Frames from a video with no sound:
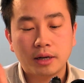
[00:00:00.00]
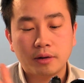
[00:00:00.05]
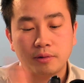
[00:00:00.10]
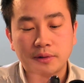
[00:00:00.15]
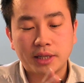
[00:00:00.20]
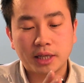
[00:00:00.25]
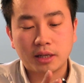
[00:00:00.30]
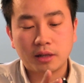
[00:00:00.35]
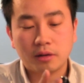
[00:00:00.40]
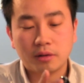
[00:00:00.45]
We
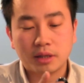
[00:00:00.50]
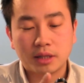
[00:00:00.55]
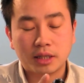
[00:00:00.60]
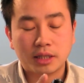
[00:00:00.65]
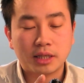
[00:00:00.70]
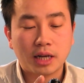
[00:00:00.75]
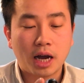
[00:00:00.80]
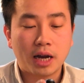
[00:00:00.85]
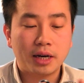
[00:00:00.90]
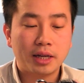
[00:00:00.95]
take a look at the
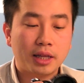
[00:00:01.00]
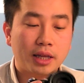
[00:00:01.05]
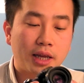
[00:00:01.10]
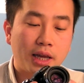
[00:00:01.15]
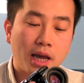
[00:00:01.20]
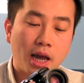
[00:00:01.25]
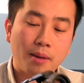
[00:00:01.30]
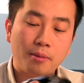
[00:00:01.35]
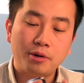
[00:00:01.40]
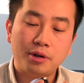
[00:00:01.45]
side of the
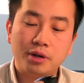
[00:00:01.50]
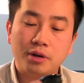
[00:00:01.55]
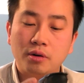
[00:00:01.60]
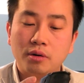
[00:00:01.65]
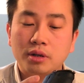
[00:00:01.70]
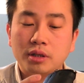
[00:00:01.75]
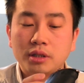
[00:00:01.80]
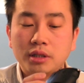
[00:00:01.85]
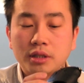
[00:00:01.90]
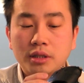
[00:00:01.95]
camera. You
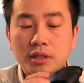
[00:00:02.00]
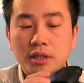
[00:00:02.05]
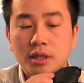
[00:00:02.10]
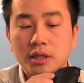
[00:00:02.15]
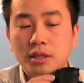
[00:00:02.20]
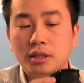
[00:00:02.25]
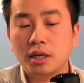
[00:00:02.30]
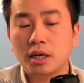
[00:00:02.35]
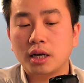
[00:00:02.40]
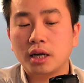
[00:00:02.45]
notice
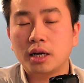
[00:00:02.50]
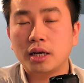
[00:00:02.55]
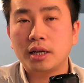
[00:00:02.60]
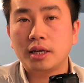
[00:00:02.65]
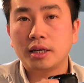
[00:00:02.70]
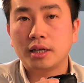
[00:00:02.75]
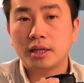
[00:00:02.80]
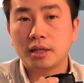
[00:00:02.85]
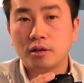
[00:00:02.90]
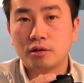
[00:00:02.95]
there's a
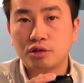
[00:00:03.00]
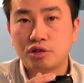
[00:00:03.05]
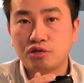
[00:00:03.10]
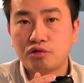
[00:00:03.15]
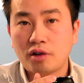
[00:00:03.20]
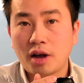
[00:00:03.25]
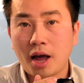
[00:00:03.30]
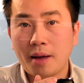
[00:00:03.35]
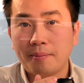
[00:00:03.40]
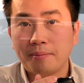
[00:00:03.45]
little
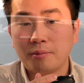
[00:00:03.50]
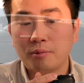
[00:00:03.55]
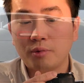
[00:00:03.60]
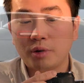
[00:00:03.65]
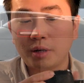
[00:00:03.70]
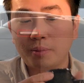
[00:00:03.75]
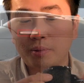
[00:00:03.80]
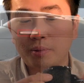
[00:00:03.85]
strap where you